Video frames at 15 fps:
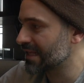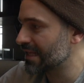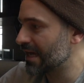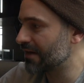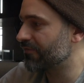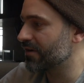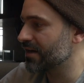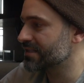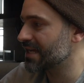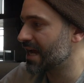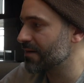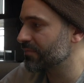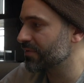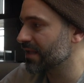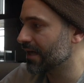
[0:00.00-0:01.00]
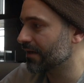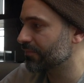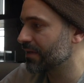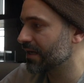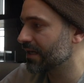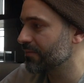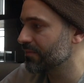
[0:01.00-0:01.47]
like for example, like
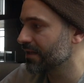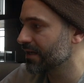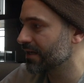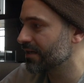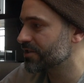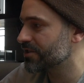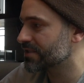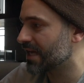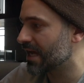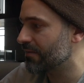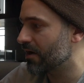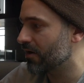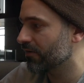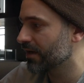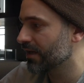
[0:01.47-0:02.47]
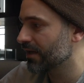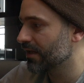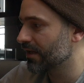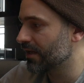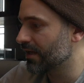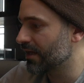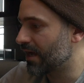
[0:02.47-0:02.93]
Pinky Malinky just came out,
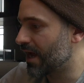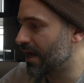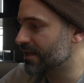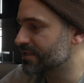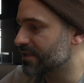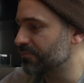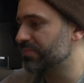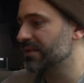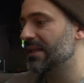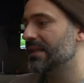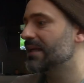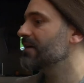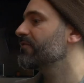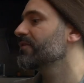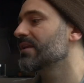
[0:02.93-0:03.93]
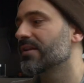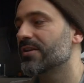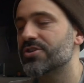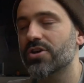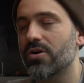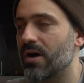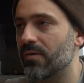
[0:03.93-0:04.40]
and it's completely different than the
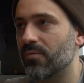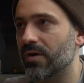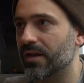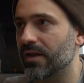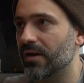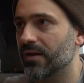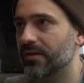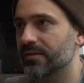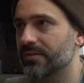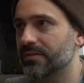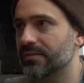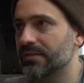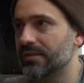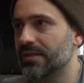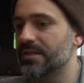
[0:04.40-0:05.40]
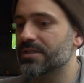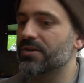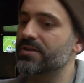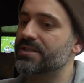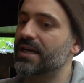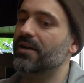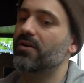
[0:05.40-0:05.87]
show I'm working on. Yeah. So
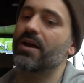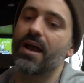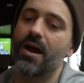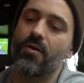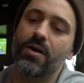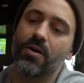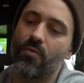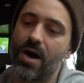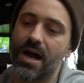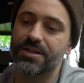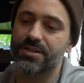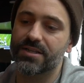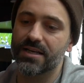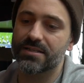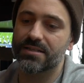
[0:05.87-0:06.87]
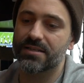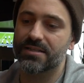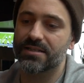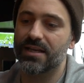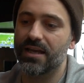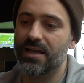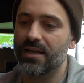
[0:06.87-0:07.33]
it's like, okay, I want to watch this to
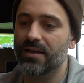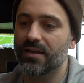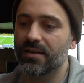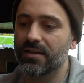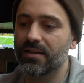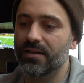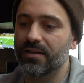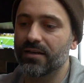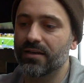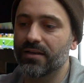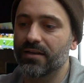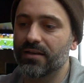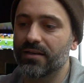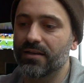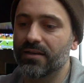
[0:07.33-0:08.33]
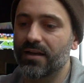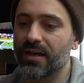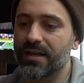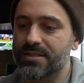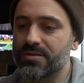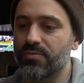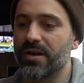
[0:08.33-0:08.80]
see.
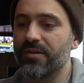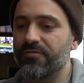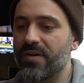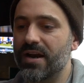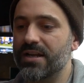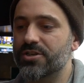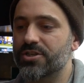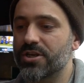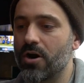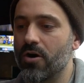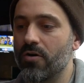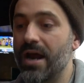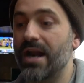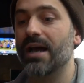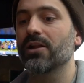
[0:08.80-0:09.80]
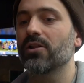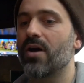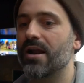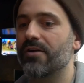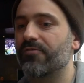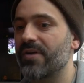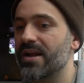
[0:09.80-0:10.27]
Like it's a really funny show, and I had a
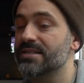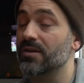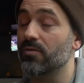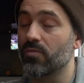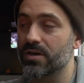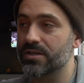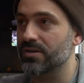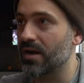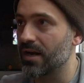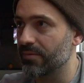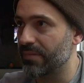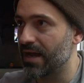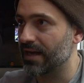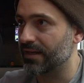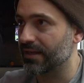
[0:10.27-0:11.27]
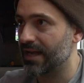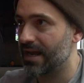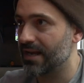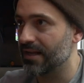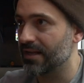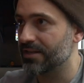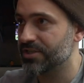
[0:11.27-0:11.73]
lot of friends that worked on it back in
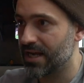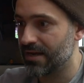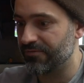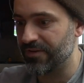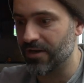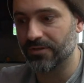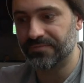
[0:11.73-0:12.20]
Canada, Jam Filled,